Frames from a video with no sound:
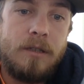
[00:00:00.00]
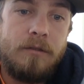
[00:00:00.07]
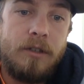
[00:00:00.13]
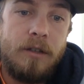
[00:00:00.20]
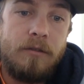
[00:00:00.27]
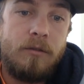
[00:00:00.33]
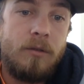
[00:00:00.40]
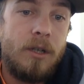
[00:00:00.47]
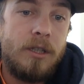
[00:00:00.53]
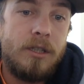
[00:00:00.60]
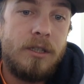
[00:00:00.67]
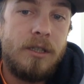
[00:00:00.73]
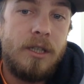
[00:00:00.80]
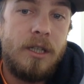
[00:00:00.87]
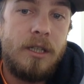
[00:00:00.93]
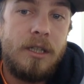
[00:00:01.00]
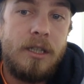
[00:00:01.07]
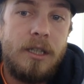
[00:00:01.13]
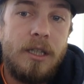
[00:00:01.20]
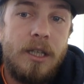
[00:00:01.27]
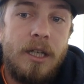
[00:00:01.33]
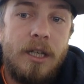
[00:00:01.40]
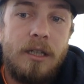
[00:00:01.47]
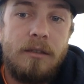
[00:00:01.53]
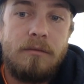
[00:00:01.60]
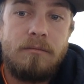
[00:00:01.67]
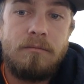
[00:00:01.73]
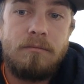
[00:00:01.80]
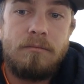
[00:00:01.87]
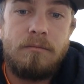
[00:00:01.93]
you have questions on any of that,
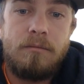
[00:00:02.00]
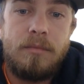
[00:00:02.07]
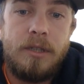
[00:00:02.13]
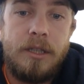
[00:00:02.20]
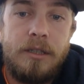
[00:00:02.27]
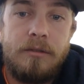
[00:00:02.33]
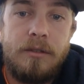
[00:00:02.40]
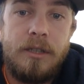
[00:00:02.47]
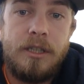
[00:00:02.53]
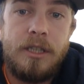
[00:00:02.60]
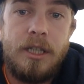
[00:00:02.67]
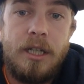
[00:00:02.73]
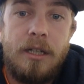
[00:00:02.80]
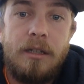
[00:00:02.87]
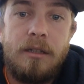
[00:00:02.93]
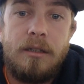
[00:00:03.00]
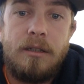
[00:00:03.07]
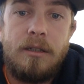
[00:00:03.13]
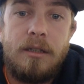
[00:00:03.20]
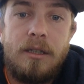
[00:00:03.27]
please reach out.